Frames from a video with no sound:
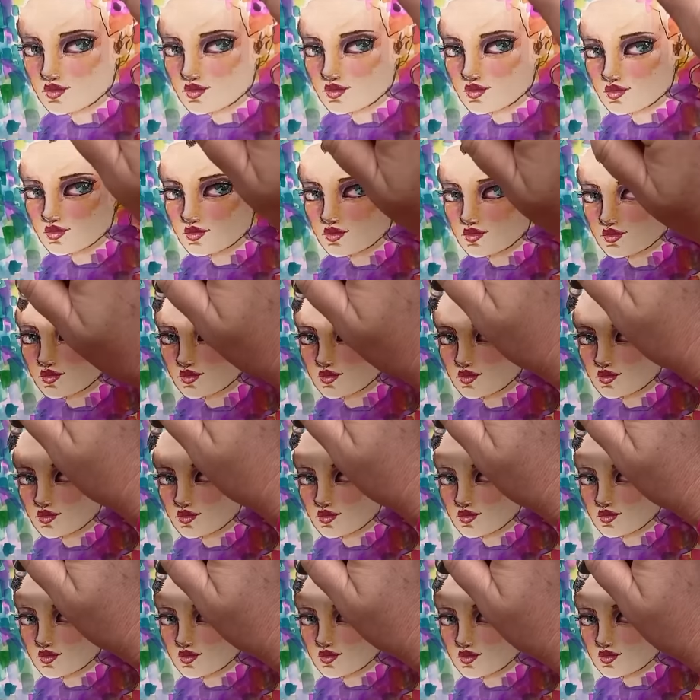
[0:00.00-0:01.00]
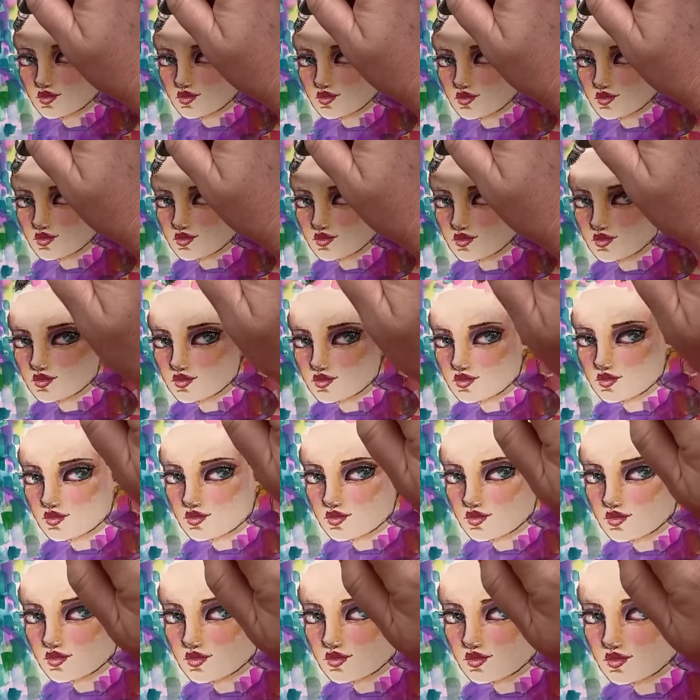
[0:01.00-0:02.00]
get through that. See, if I
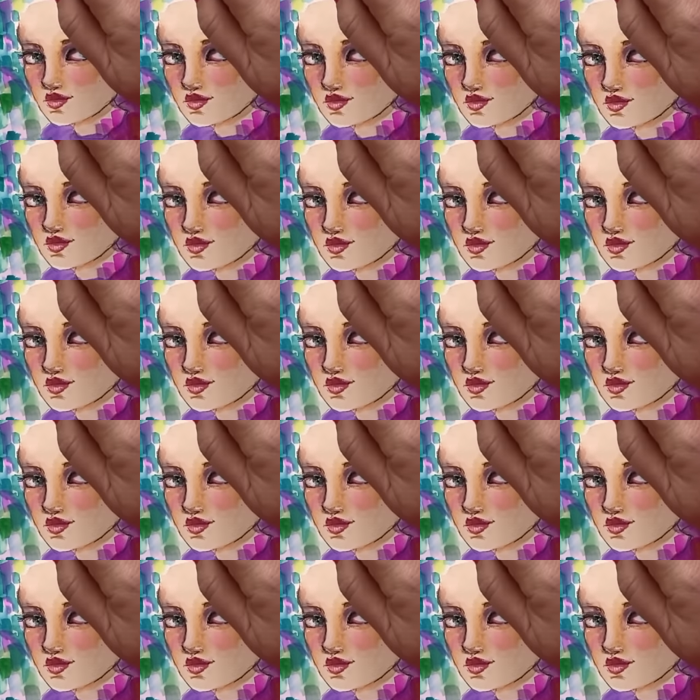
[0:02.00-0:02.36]
was watching